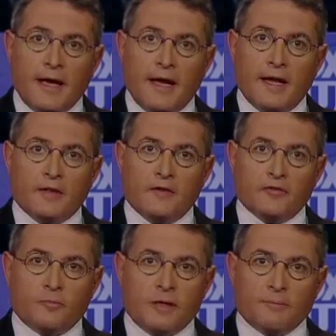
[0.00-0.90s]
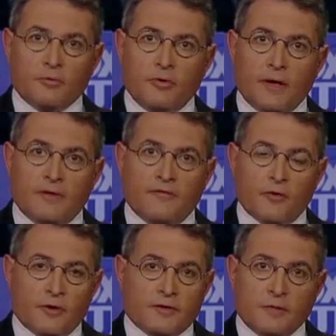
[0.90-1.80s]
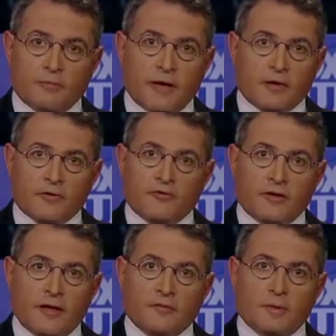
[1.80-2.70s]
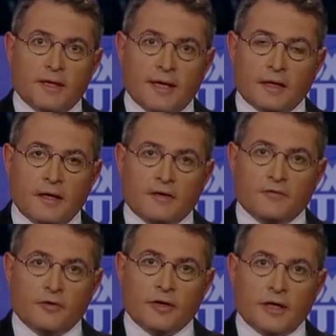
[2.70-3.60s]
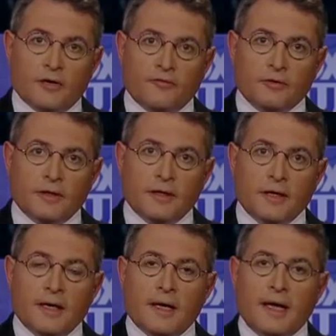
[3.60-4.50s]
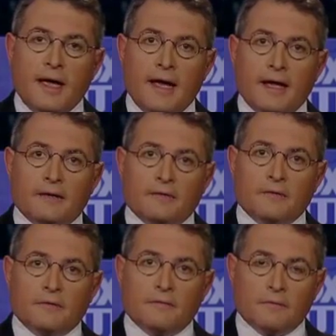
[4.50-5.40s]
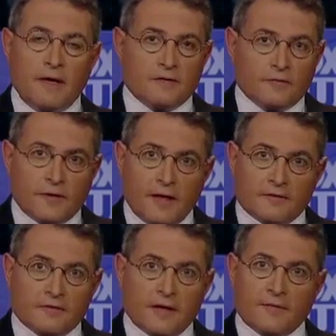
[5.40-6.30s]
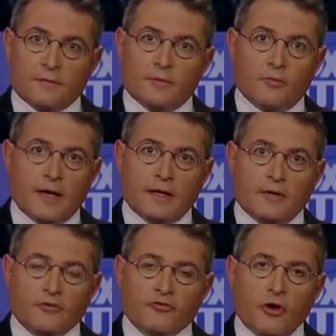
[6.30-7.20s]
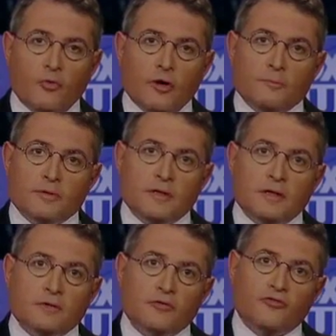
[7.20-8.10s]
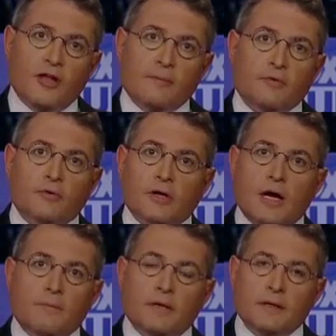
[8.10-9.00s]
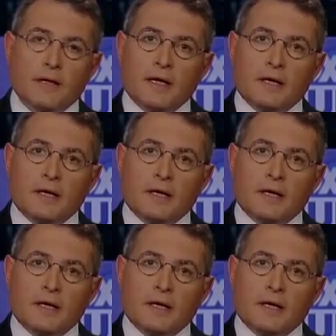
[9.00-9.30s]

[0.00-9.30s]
and these are people who have very deep records that have to be analyzed very carefully, and lots of cases have to be read, and there's no one particular statement or comment